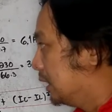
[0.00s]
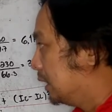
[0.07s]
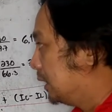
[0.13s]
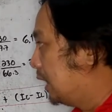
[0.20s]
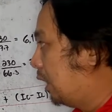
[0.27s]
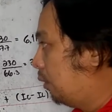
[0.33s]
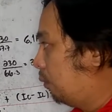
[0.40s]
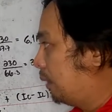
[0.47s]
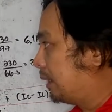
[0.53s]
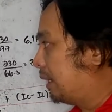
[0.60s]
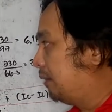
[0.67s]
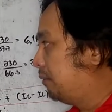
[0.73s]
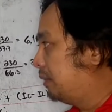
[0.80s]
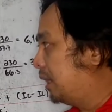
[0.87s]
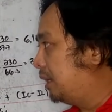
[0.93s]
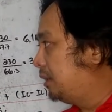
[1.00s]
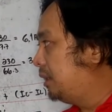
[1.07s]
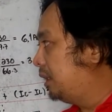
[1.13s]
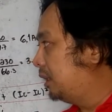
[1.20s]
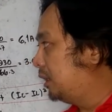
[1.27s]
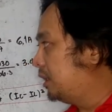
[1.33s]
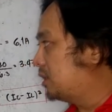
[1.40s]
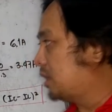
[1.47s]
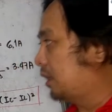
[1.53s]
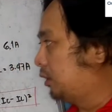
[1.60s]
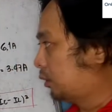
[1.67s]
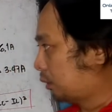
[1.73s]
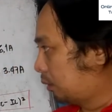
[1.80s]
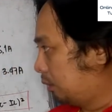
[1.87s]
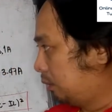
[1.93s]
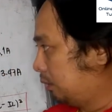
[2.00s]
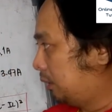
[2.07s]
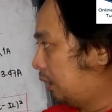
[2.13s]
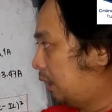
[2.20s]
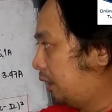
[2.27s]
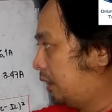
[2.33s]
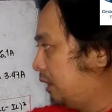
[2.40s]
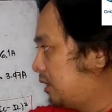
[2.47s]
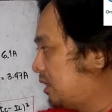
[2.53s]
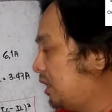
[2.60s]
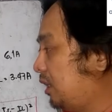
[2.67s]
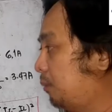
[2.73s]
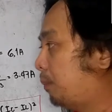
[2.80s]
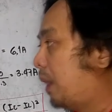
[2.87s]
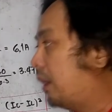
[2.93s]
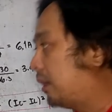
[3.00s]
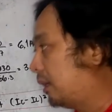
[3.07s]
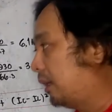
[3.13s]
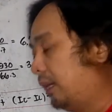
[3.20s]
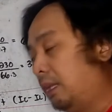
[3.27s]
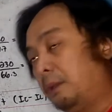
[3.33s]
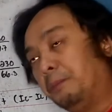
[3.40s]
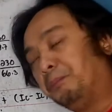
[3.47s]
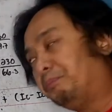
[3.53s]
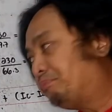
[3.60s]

Now, what I've done here is I draw the RLC in parallel